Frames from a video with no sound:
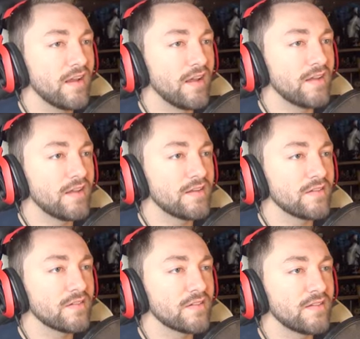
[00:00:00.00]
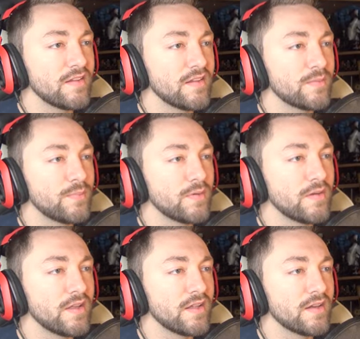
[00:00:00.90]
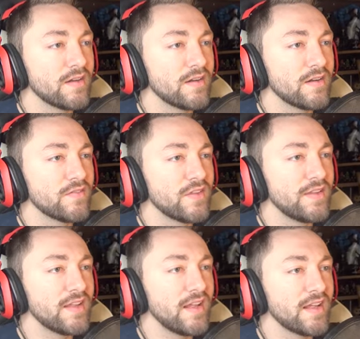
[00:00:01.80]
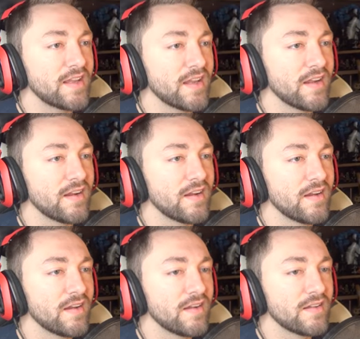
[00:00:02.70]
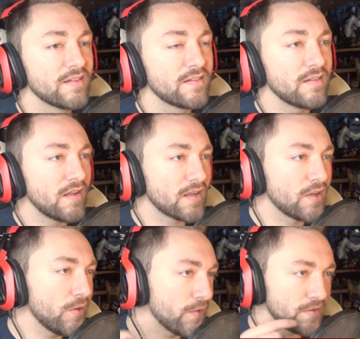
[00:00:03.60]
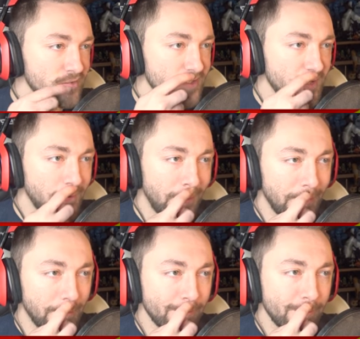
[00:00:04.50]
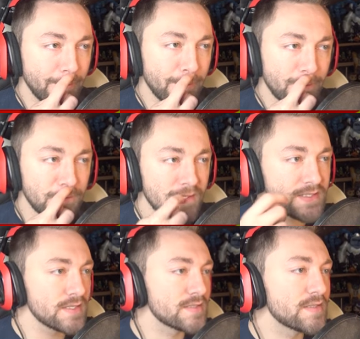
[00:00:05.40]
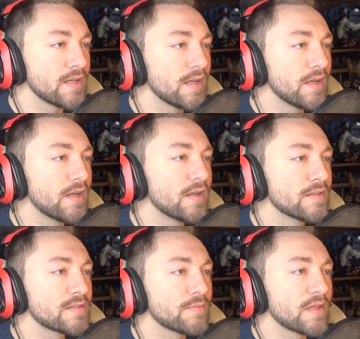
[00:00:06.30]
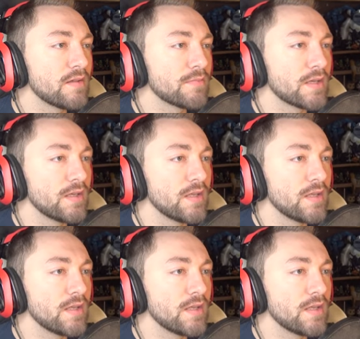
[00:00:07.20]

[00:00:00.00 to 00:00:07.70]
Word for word: And I don't see the point of the daycare. There's a lot of code, there's a code here too. I don't know if this is something I'm gonna